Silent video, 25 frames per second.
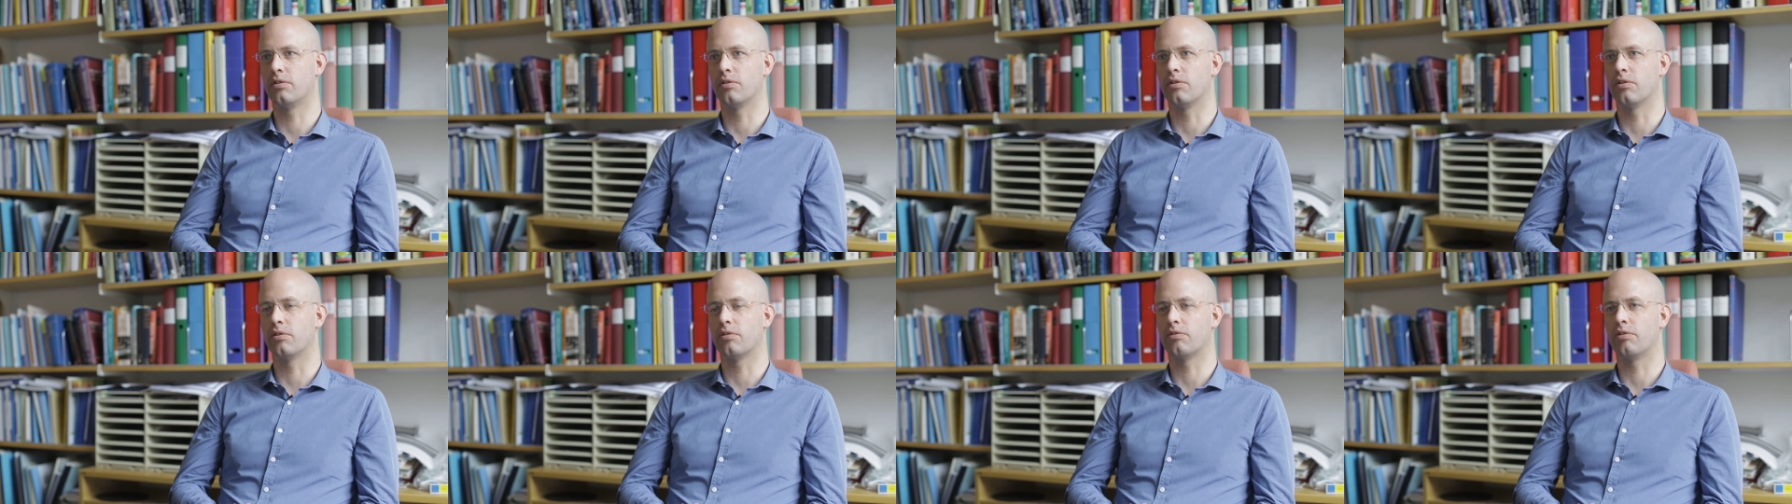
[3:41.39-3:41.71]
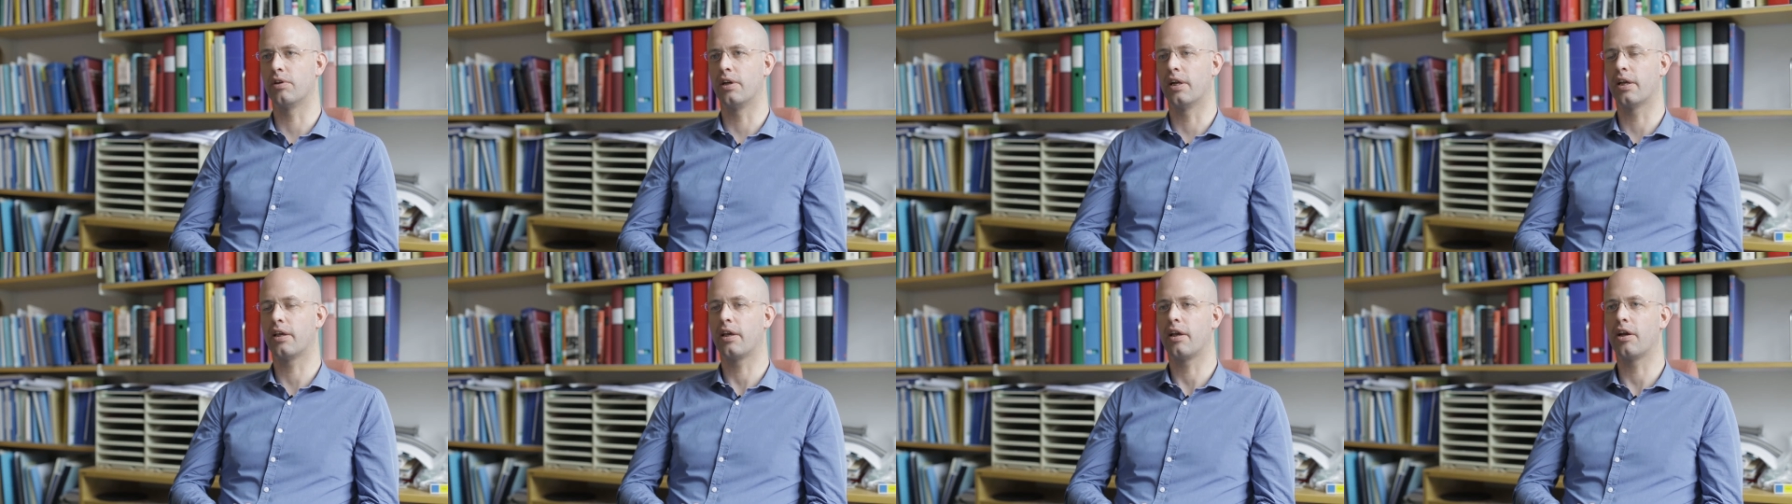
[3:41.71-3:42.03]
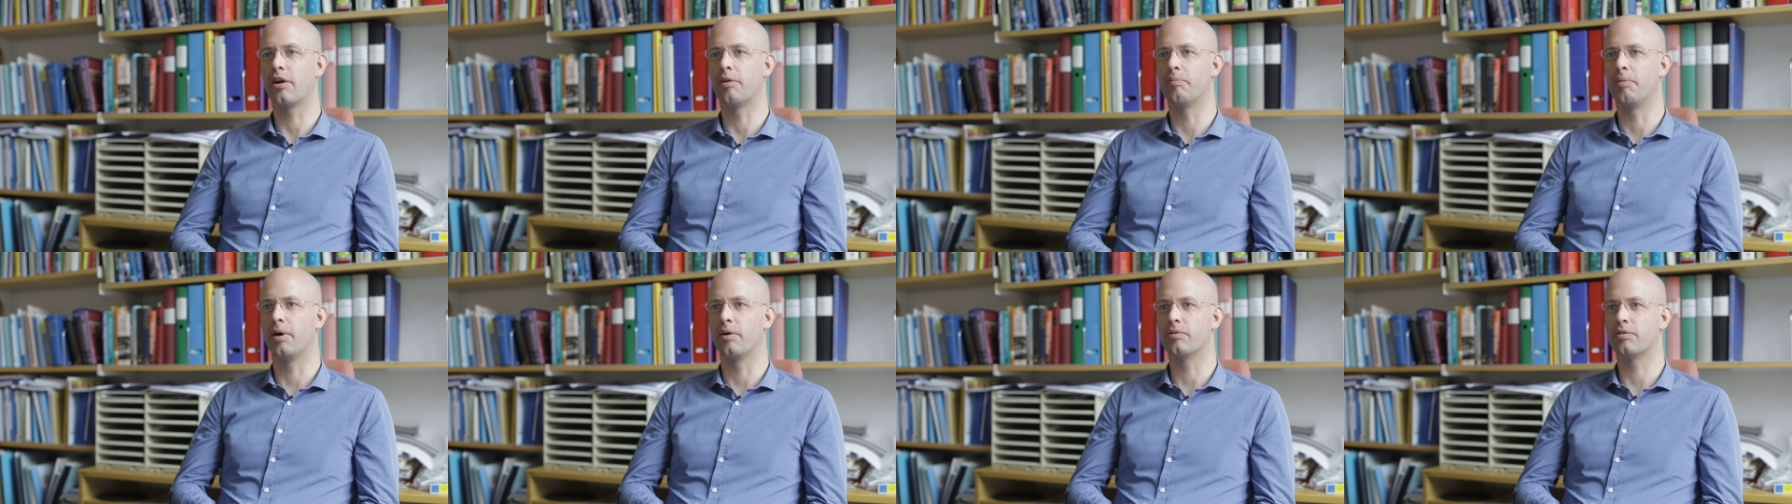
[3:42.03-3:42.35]
don't really
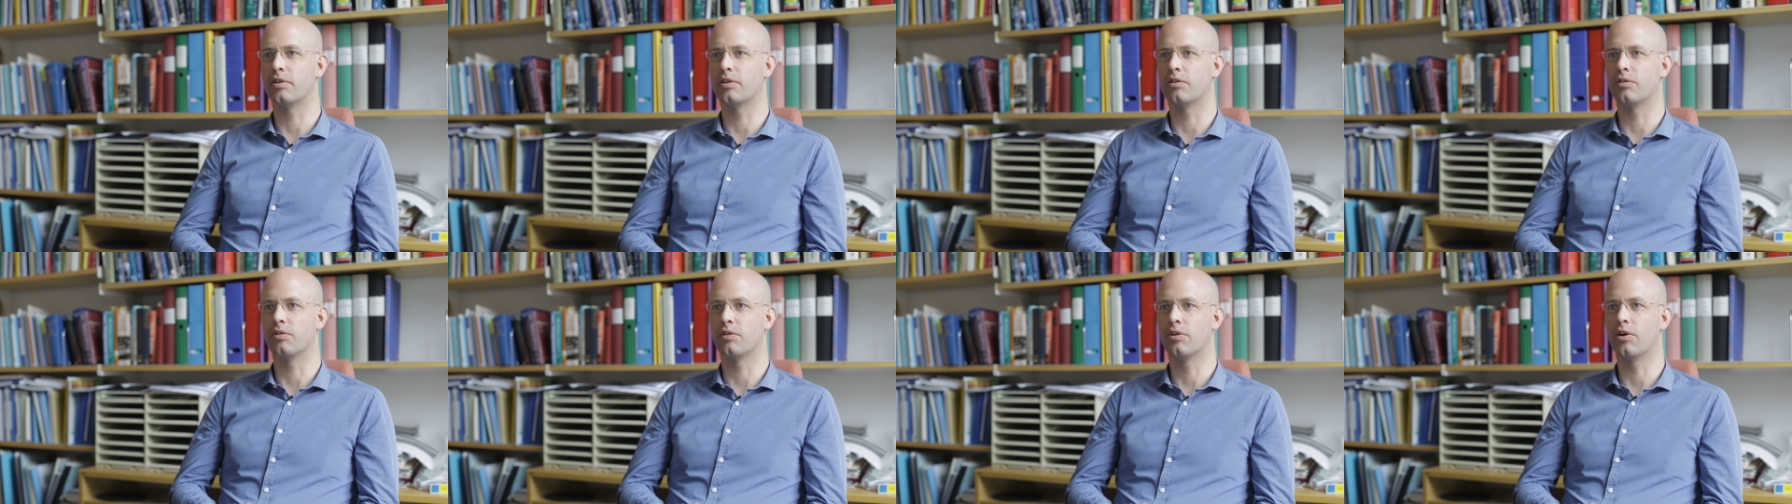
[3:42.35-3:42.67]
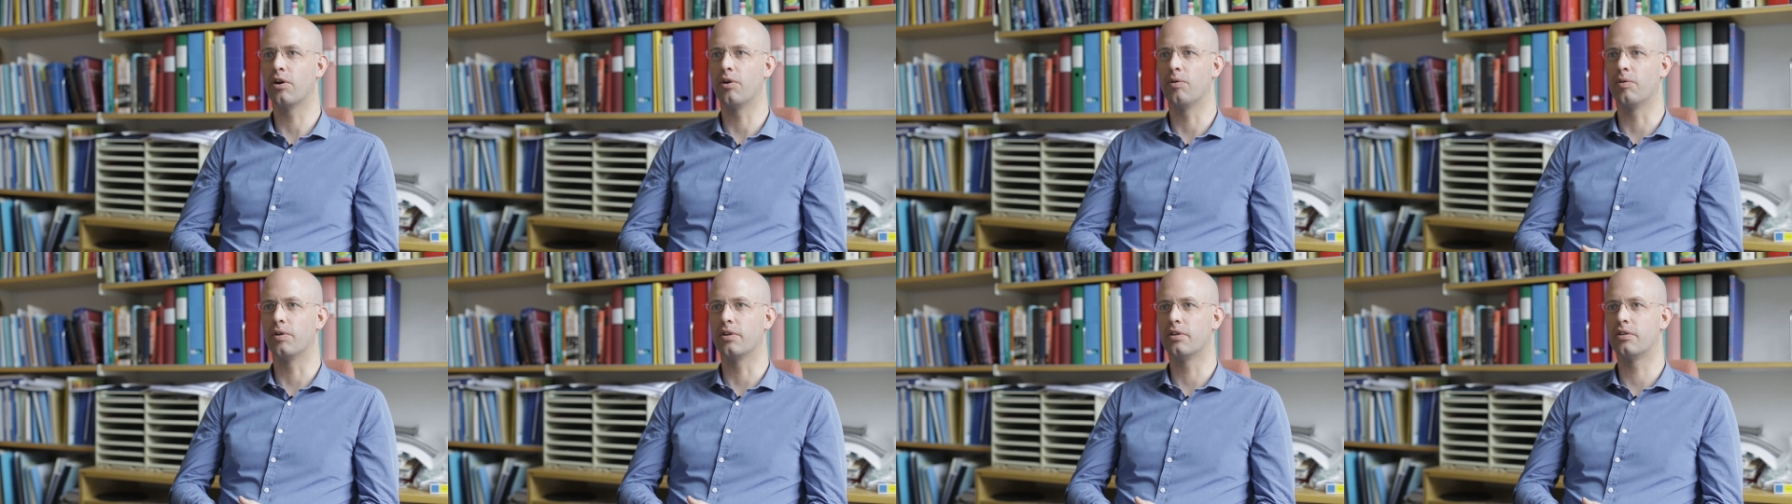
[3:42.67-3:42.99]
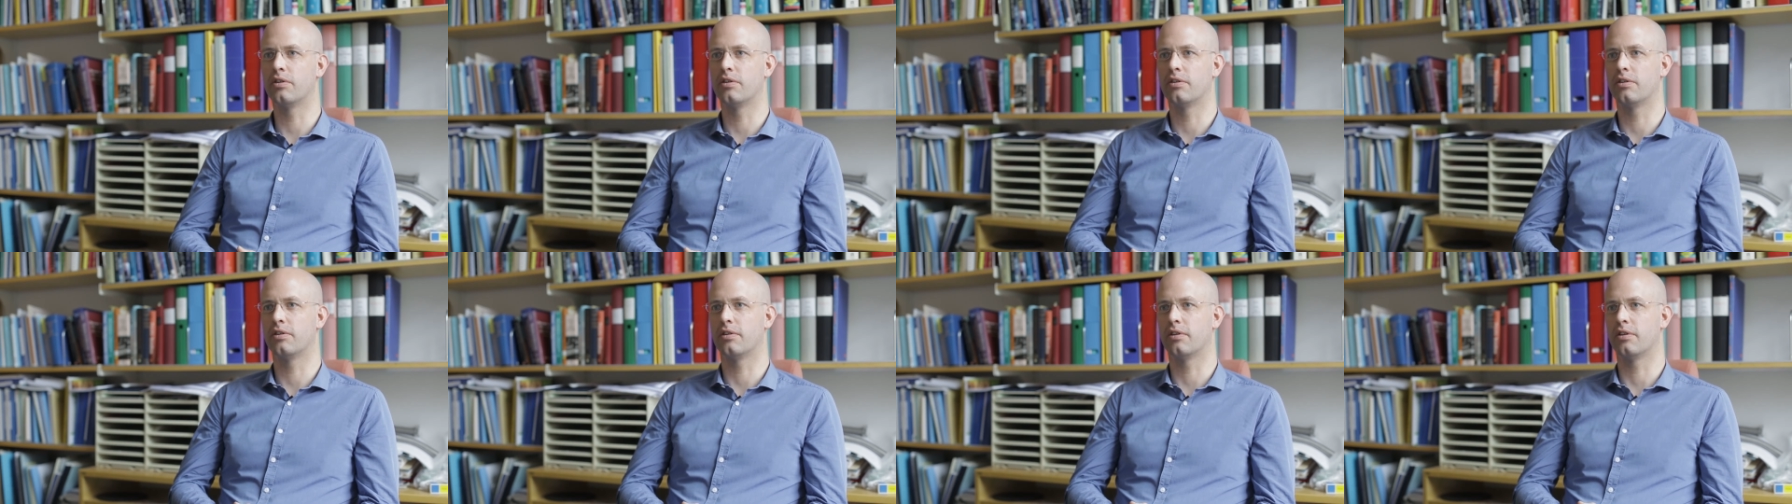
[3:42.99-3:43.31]
care about it or know
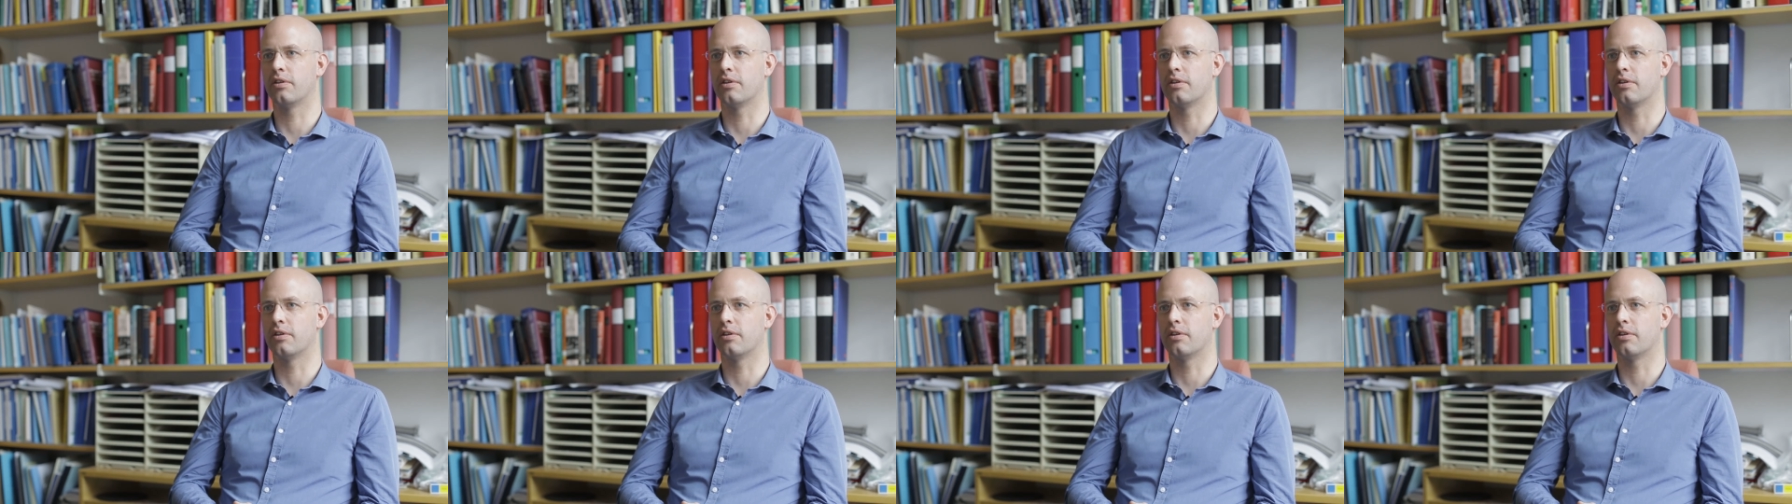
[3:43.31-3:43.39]
it.